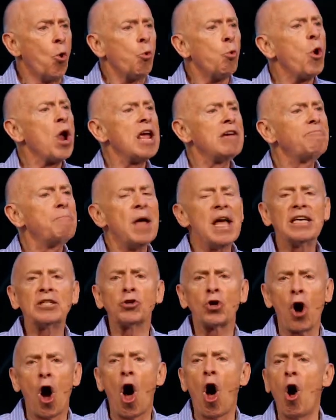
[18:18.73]
We've
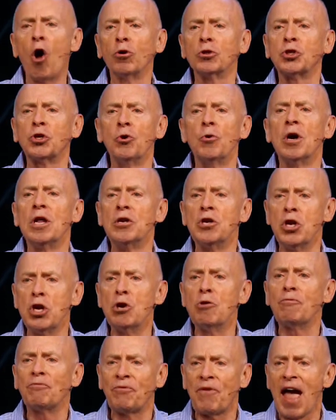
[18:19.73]
been called to a
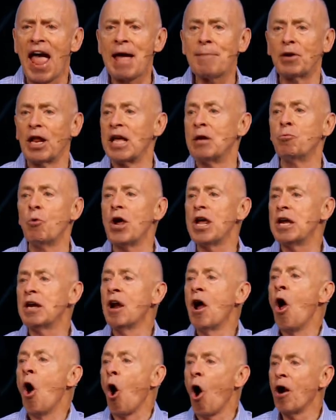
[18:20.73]
new family, and
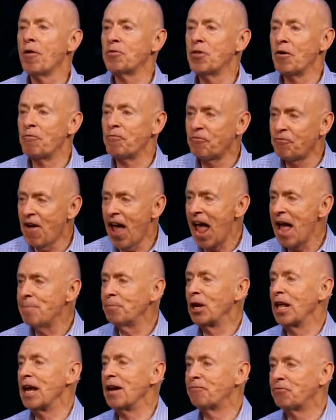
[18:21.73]
we are the
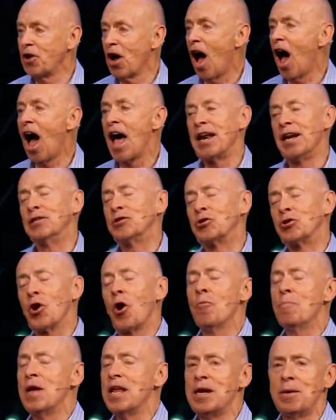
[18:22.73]
family of God. And
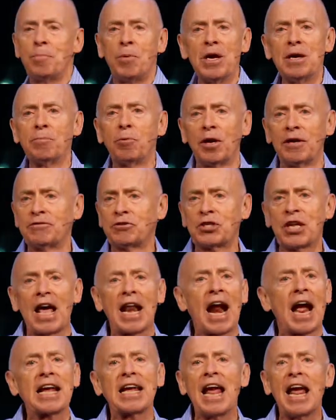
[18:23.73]
so many people have
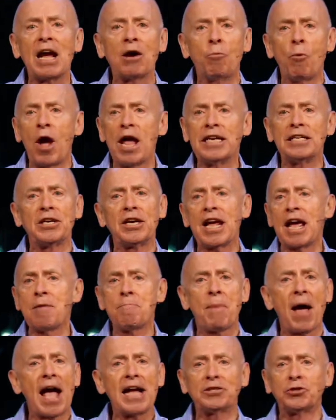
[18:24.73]
said, I can't wait to
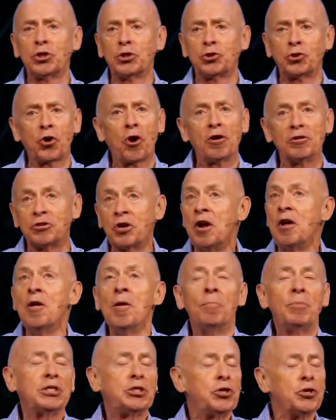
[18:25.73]
get back to church.
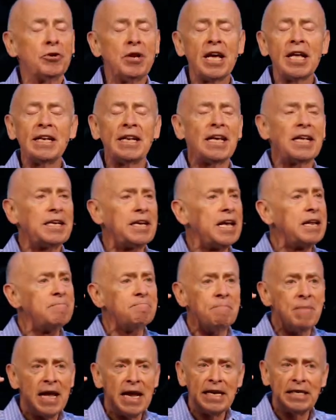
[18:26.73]
But you did, it
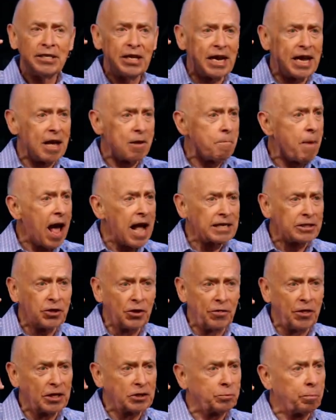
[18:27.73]
didn't mean to get back
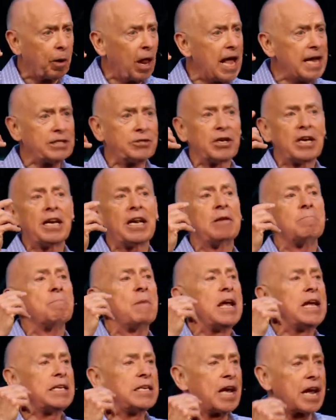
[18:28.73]
to this place, it
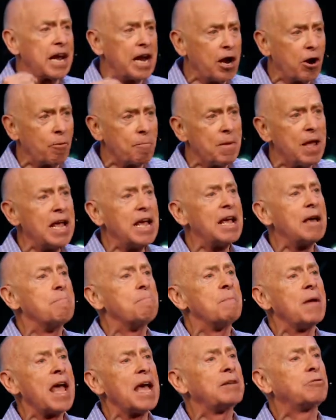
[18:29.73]
didn't mean to hear me.
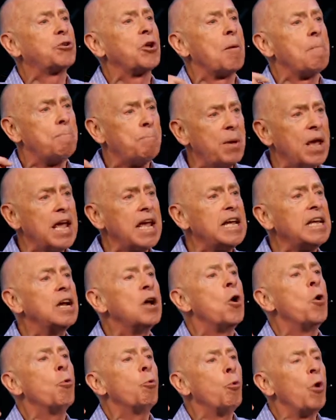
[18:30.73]
It meant to be
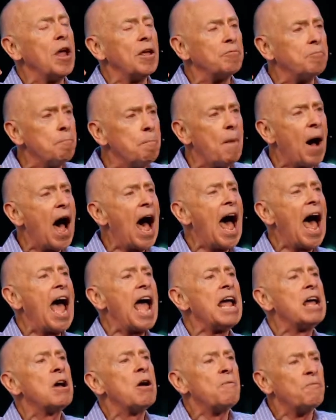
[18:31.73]
with
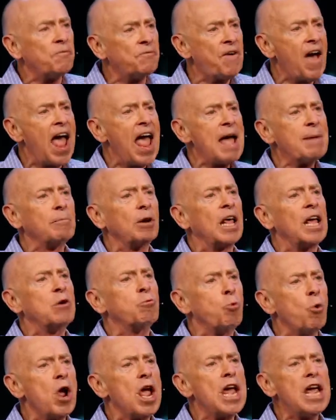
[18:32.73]
my
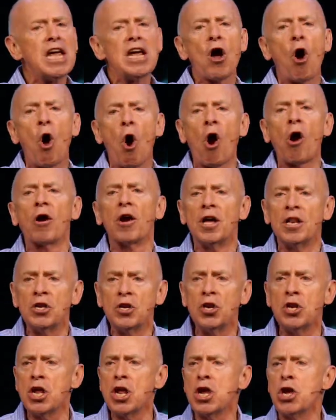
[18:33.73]
family. We are a
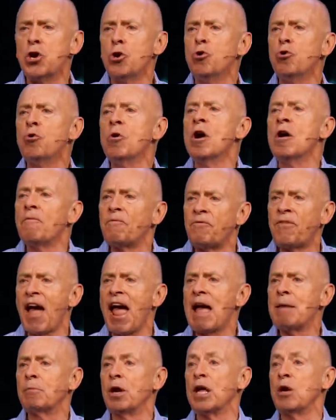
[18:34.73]
new
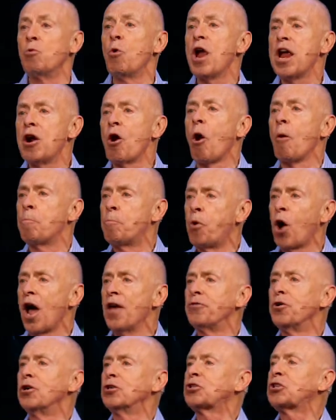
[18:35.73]
family. We are
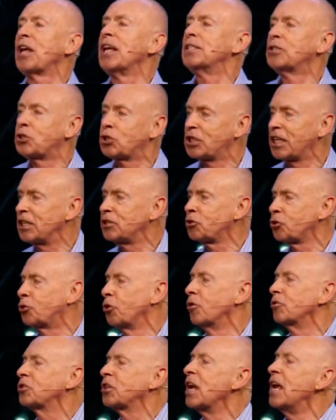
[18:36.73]
brothers and
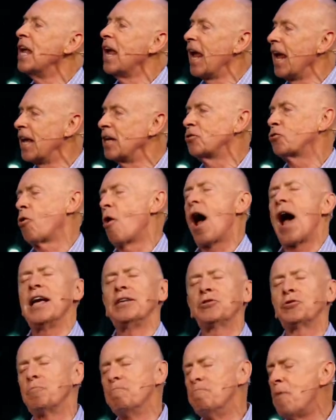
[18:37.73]
sisters in
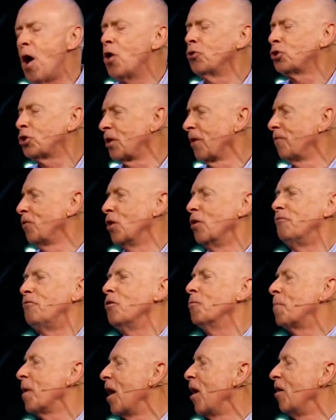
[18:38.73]
Christ. Most of you, if
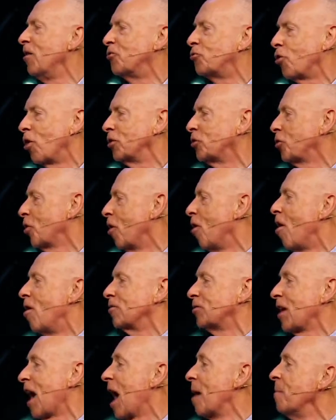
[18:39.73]
you've been in church in a
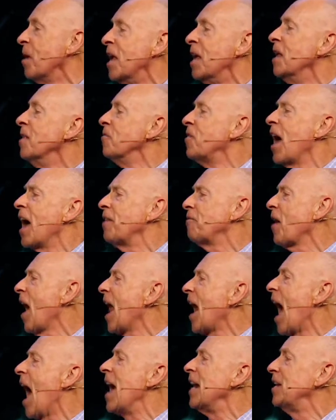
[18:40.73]
long time, that,
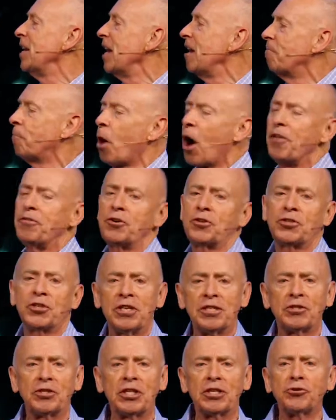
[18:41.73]
that idea of
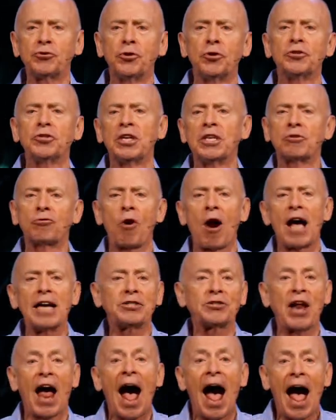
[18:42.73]
brothers and sisters in
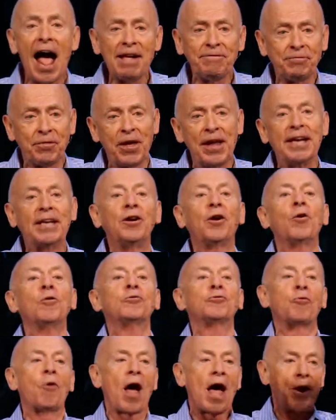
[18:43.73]
Christ, I think,
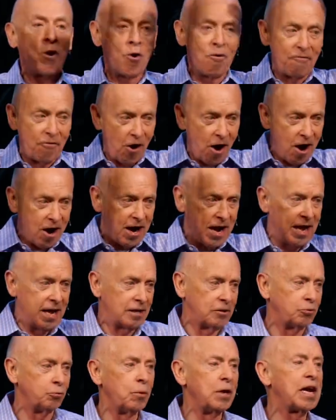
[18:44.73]
goes right over our
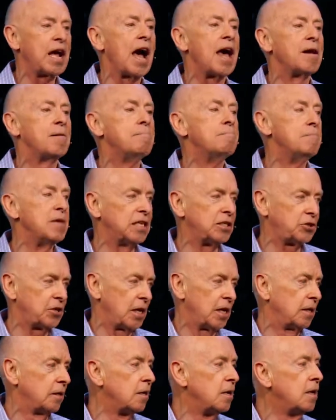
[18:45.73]
heads. We kind of
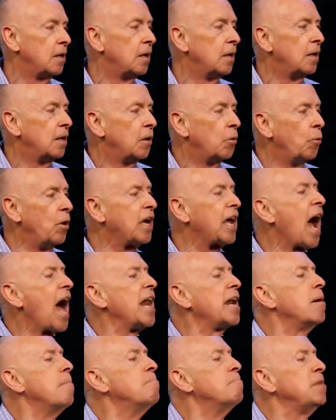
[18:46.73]
miss it we
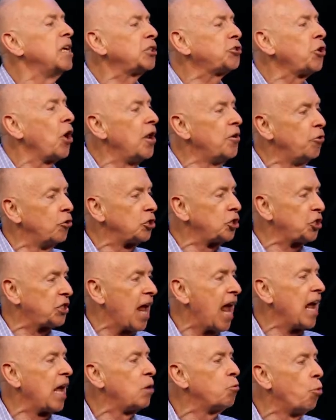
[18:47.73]
kind of
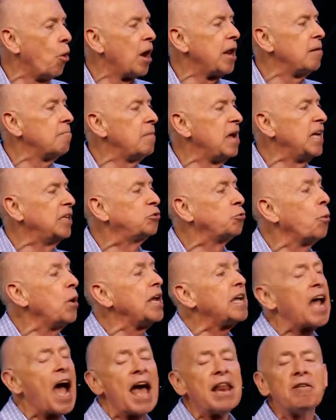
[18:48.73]
misunderstand what it means.
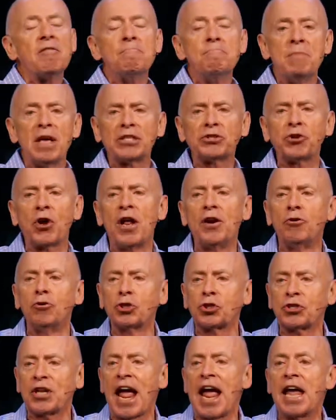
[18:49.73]
We kind of
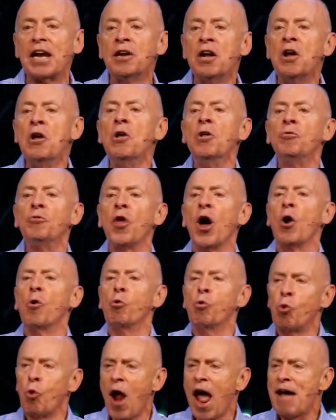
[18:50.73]
misunderstand the
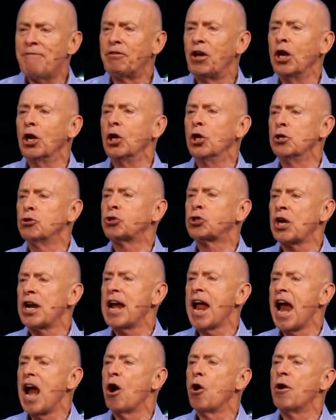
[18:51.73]

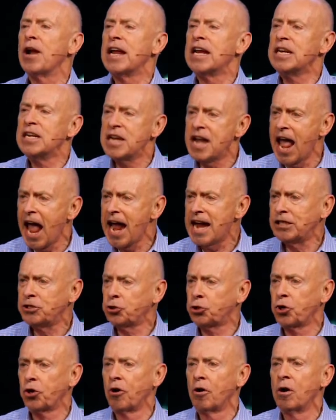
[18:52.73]
revolutionary
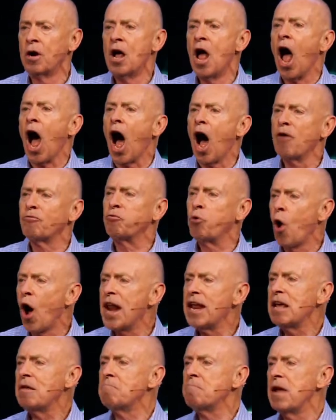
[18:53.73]
nature of
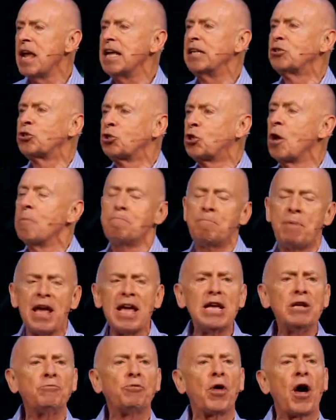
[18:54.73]
what it means to
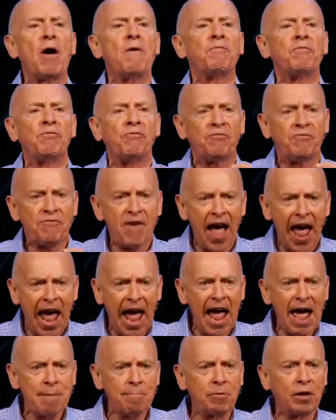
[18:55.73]
be the
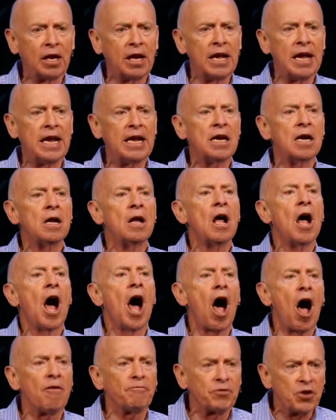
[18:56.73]
family
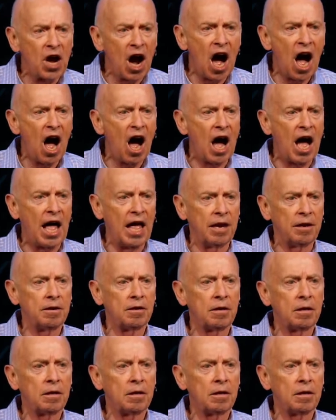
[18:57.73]
of God.